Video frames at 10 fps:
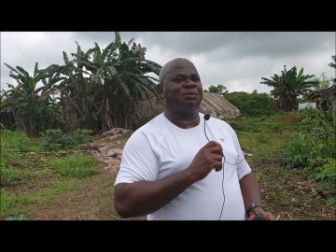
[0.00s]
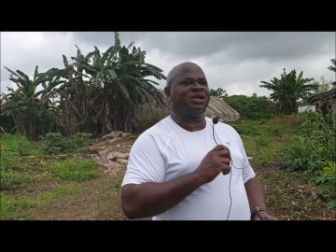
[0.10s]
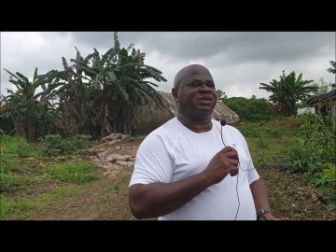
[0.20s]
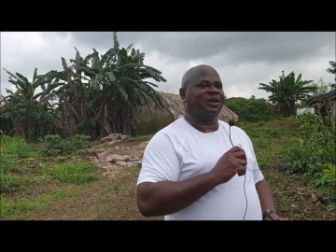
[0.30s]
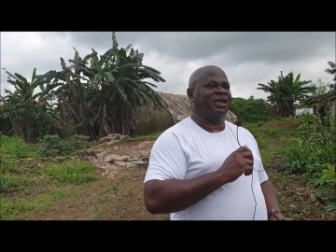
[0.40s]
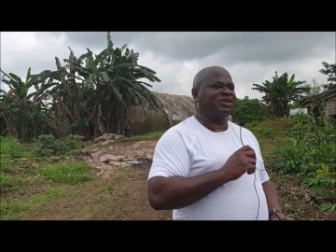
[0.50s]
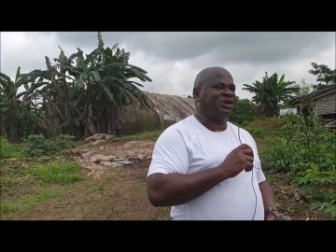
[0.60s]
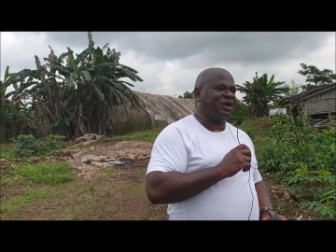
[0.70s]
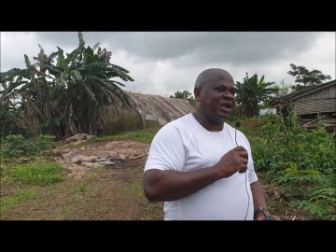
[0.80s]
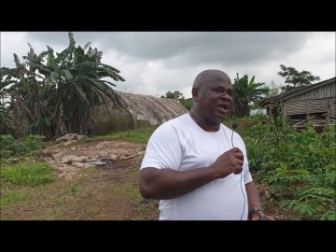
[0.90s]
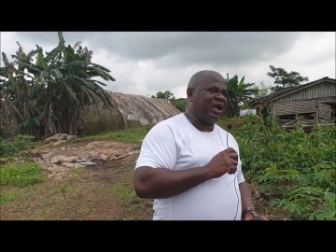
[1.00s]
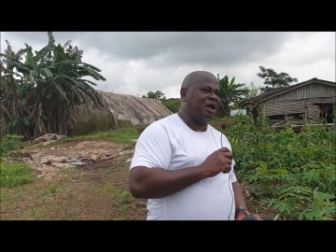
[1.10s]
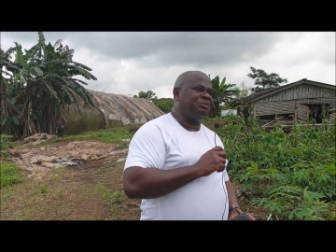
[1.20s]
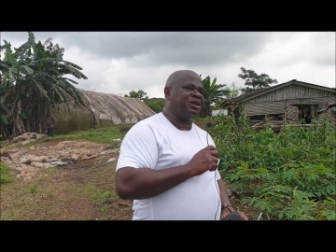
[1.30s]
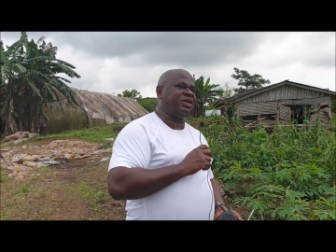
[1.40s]
farmers in Nigeria
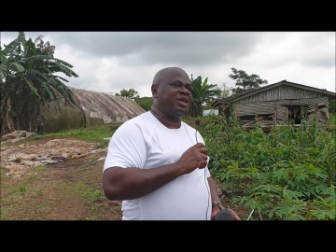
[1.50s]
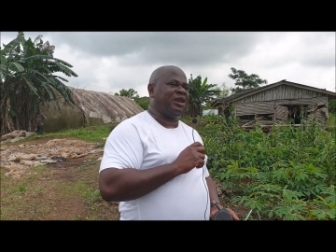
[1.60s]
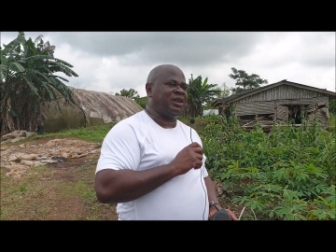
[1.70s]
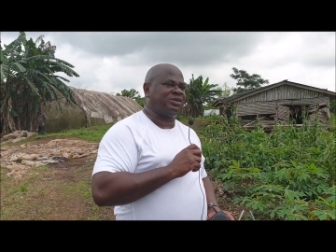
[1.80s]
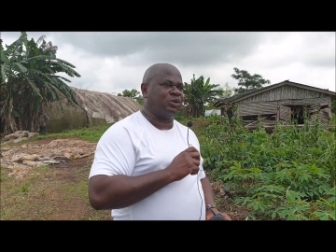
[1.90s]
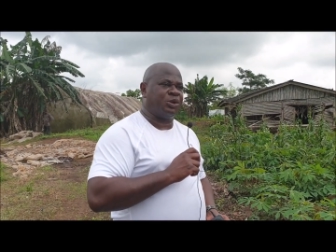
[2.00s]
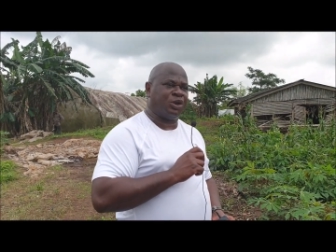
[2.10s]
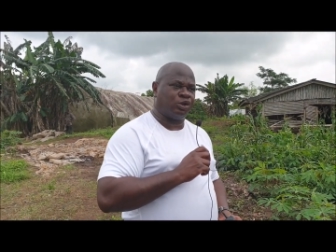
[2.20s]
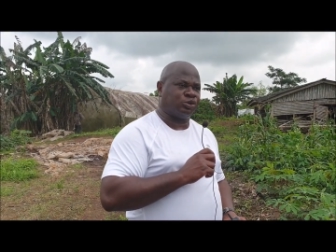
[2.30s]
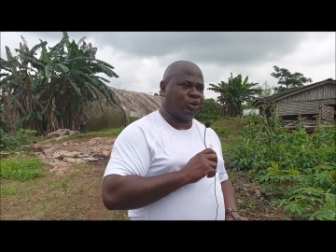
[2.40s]
are very careless, or they cut